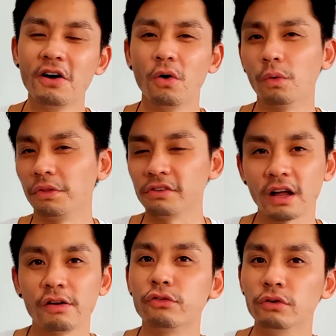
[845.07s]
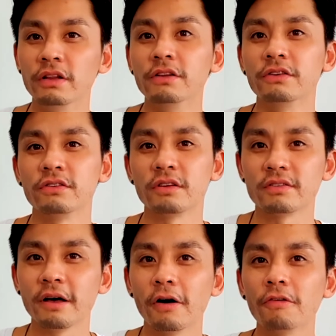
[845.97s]
all this kind of due diligence
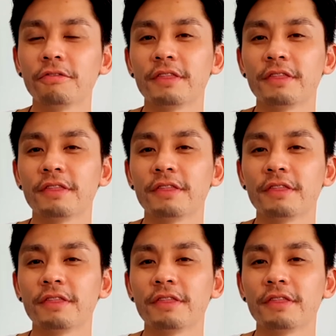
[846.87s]
yourself,